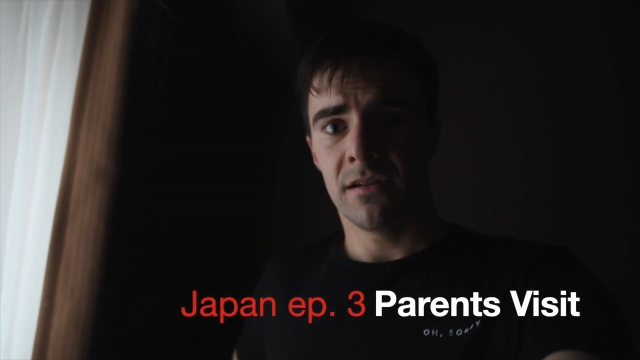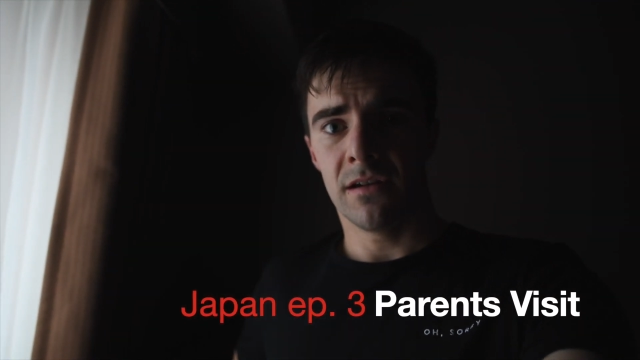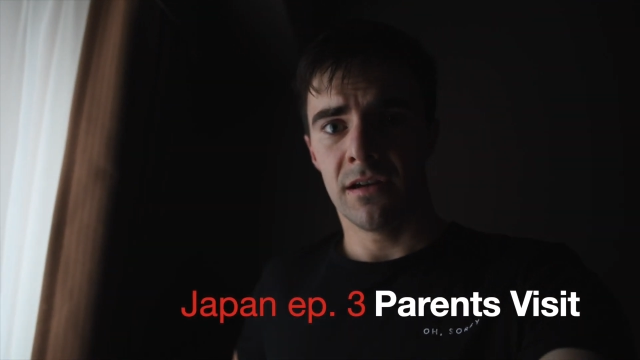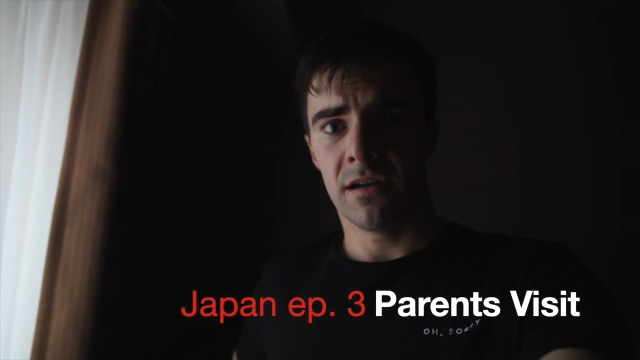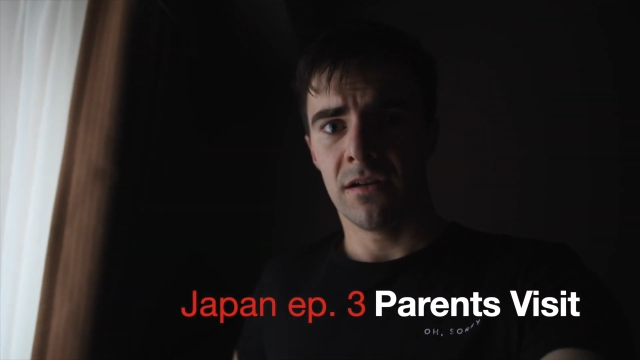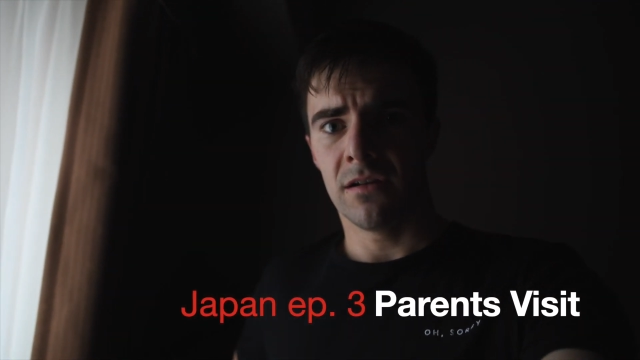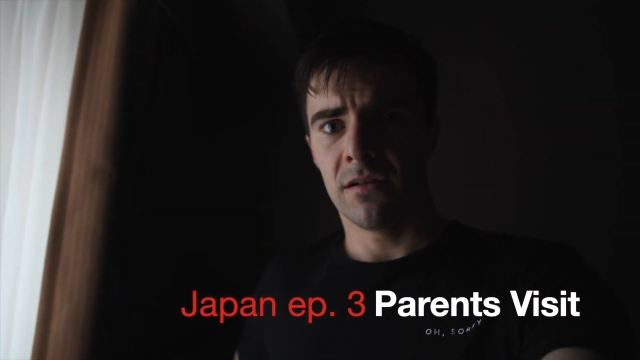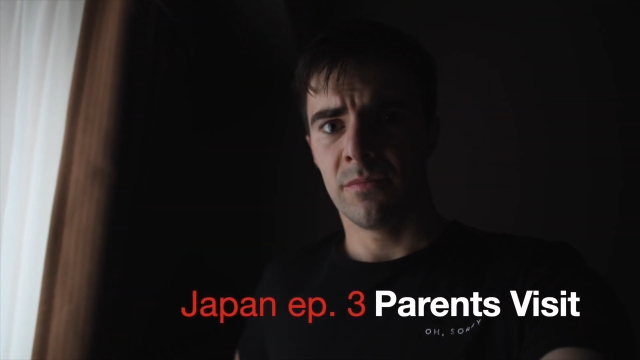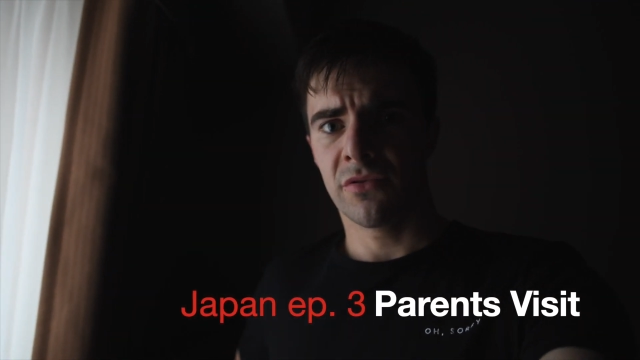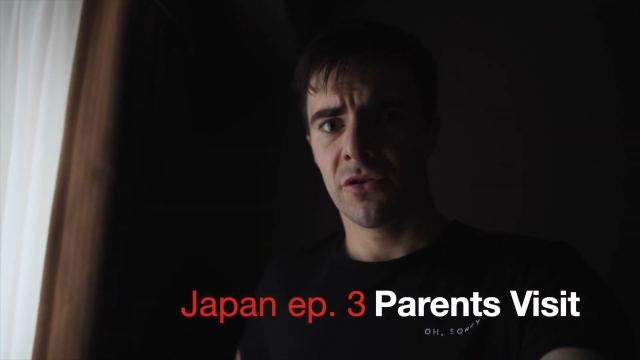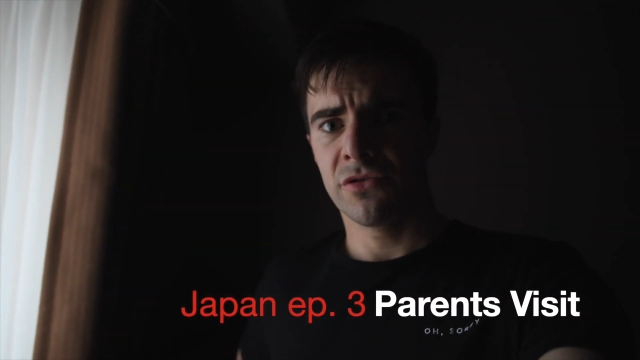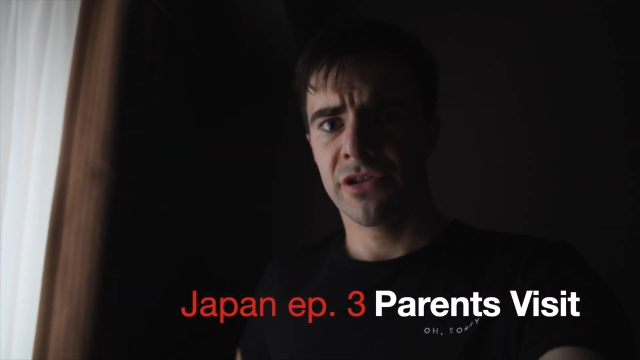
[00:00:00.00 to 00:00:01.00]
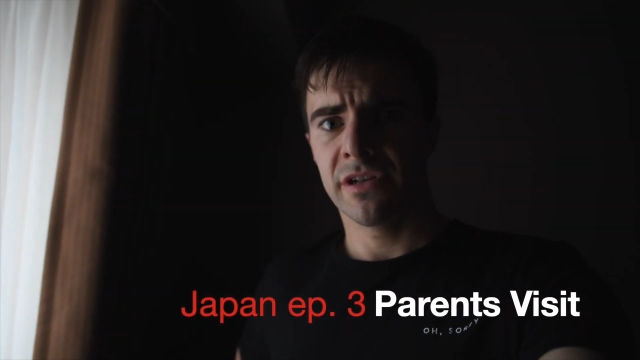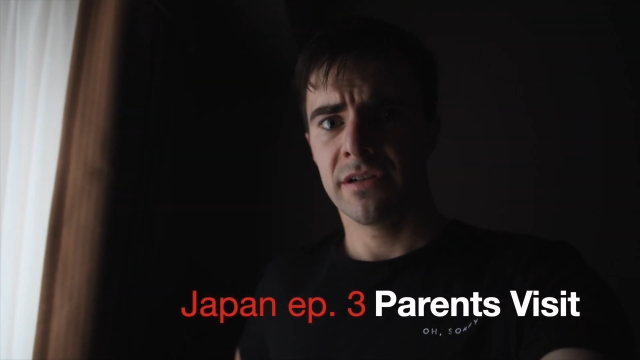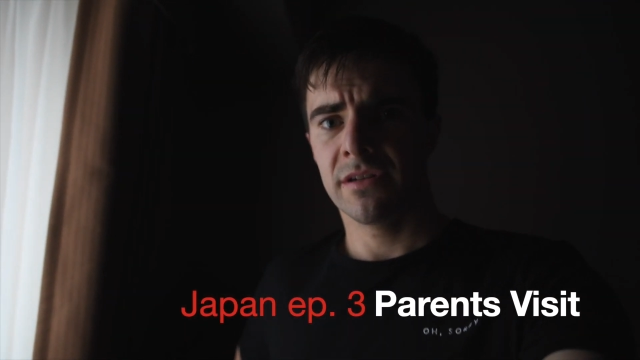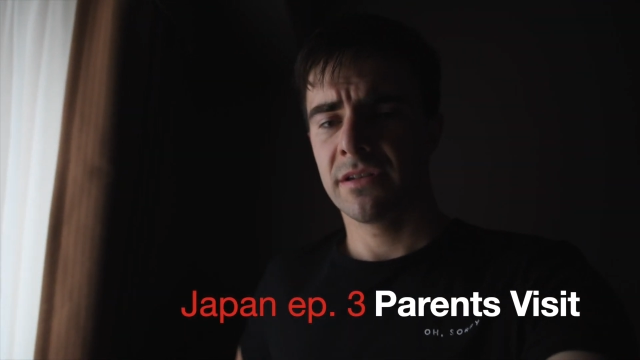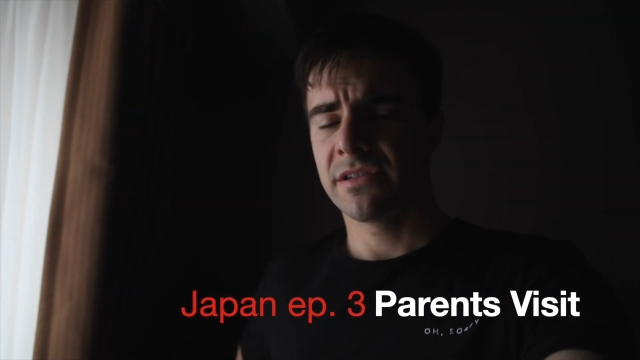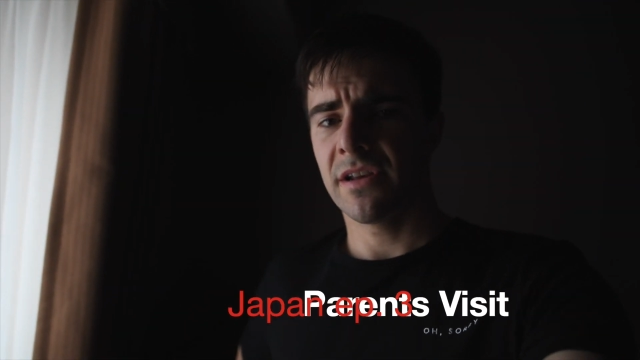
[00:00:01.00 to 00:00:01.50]
uh,
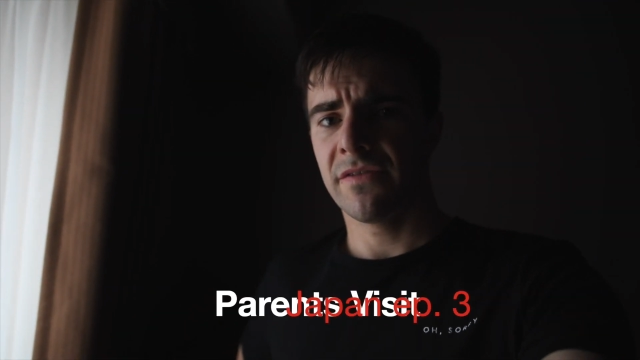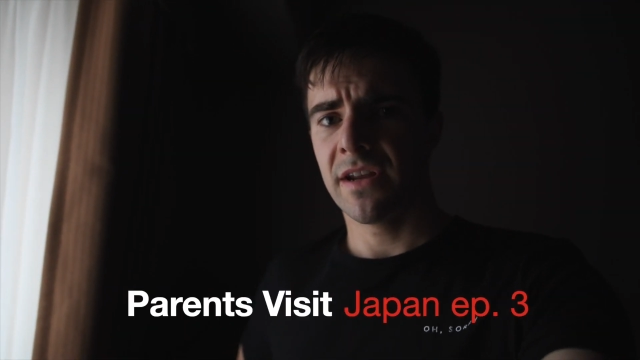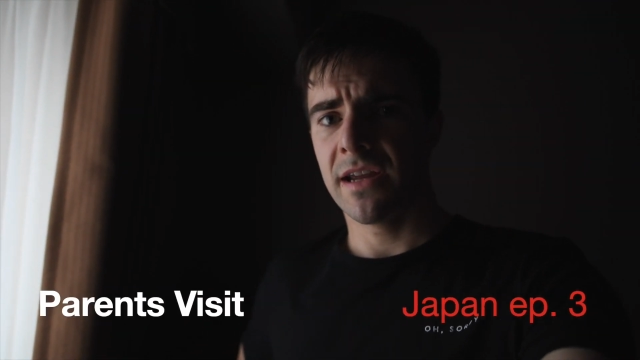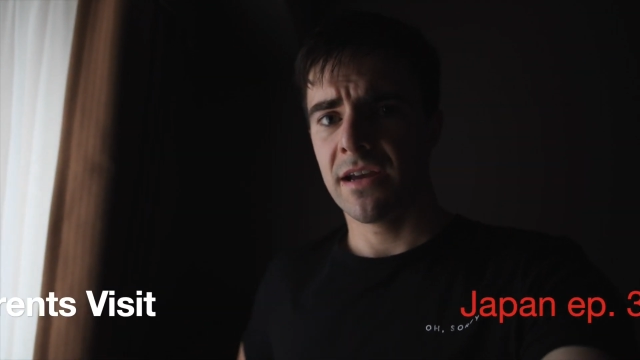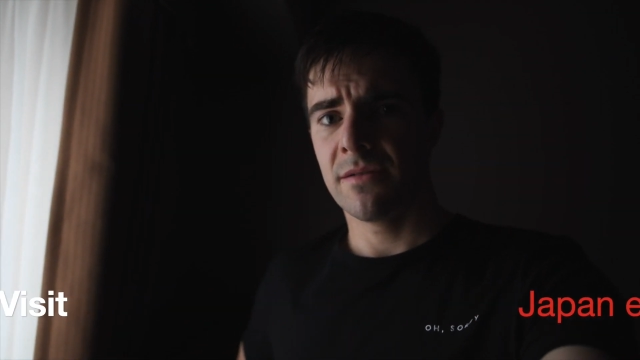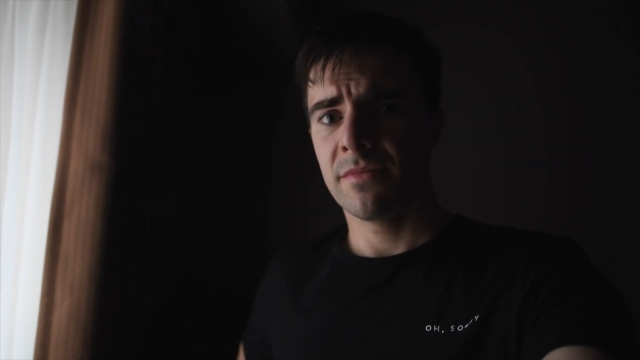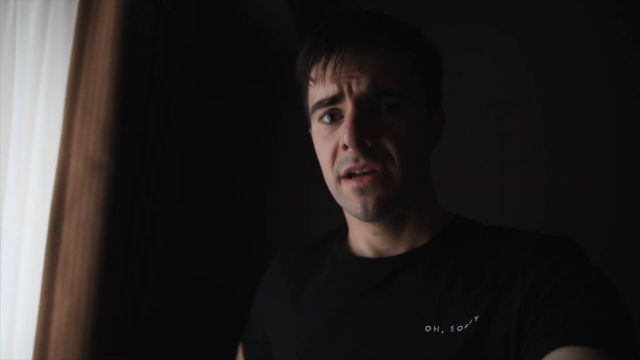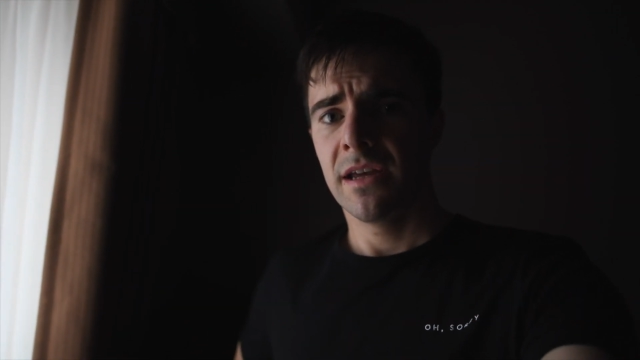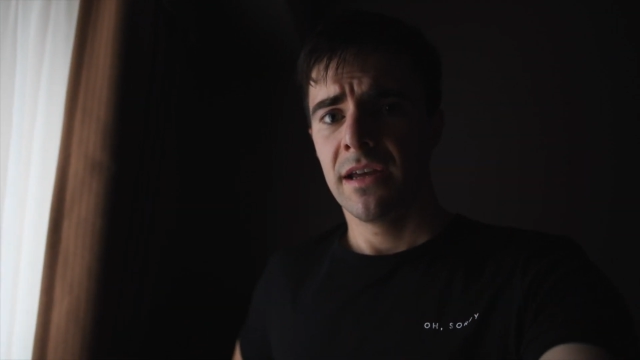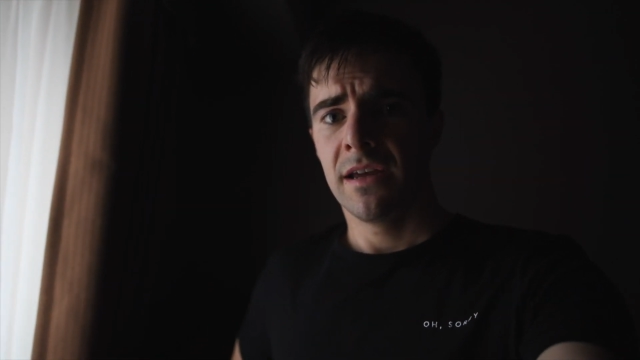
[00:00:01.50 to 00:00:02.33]
approaching 7 a.m.